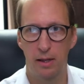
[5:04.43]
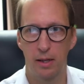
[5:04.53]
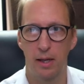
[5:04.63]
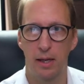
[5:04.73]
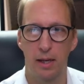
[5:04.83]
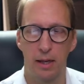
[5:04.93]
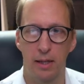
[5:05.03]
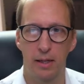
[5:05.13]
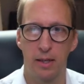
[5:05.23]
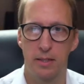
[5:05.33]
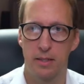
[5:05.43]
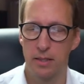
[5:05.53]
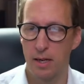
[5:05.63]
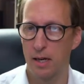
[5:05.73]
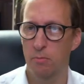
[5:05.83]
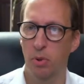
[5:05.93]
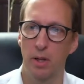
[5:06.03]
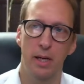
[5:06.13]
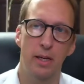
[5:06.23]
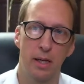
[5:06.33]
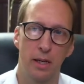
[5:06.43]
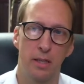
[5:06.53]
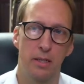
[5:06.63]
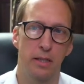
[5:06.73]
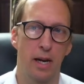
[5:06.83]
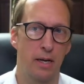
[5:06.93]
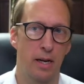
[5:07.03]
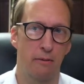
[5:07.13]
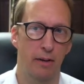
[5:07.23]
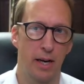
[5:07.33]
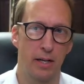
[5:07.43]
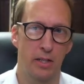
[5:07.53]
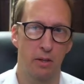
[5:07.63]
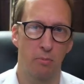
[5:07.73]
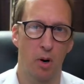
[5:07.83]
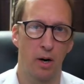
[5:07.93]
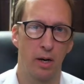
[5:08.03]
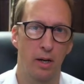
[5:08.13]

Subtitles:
And it's just kind of blending into that navigation bar.